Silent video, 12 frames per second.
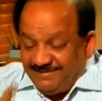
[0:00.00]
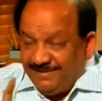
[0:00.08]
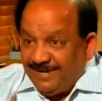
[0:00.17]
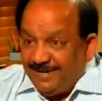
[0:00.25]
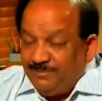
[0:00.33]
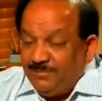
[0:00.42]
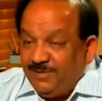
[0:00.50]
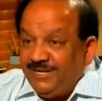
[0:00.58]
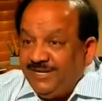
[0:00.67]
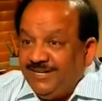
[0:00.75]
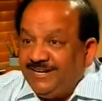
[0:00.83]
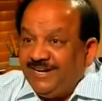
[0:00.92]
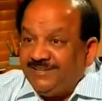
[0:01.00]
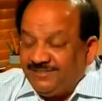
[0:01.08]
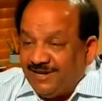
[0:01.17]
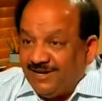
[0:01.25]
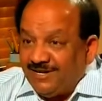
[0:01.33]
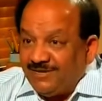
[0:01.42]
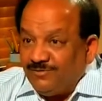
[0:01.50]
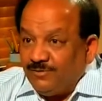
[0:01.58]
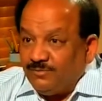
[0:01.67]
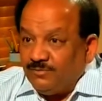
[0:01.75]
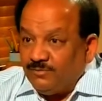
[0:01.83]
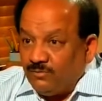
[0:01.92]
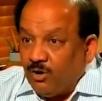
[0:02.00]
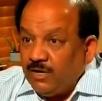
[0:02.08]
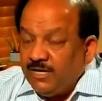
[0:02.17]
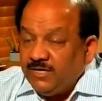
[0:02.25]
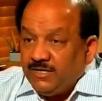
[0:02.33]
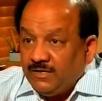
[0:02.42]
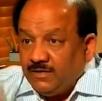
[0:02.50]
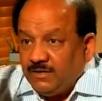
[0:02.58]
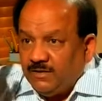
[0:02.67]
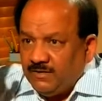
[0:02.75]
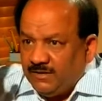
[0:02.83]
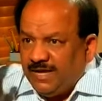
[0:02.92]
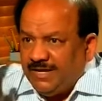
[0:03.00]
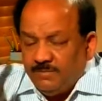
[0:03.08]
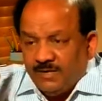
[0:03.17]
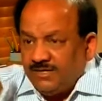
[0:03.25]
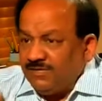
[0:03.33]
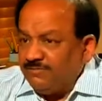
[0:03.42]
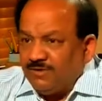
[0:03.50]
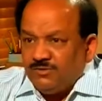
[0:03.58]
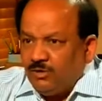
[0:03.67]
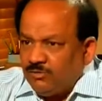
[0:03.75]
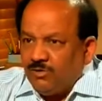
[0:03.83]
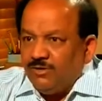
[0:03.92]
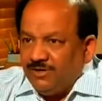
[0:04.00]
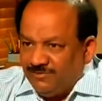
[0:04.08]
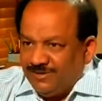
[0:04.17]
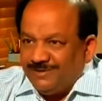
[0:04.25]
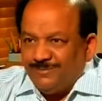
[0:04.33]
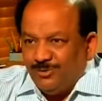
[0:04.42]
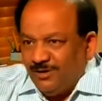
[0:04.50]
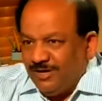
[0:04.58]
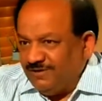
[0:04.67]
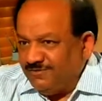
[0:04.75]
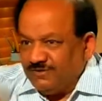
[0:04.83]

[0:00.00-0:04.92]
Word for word: We had a meeting that starting from morning till night but it was not only for Ebola,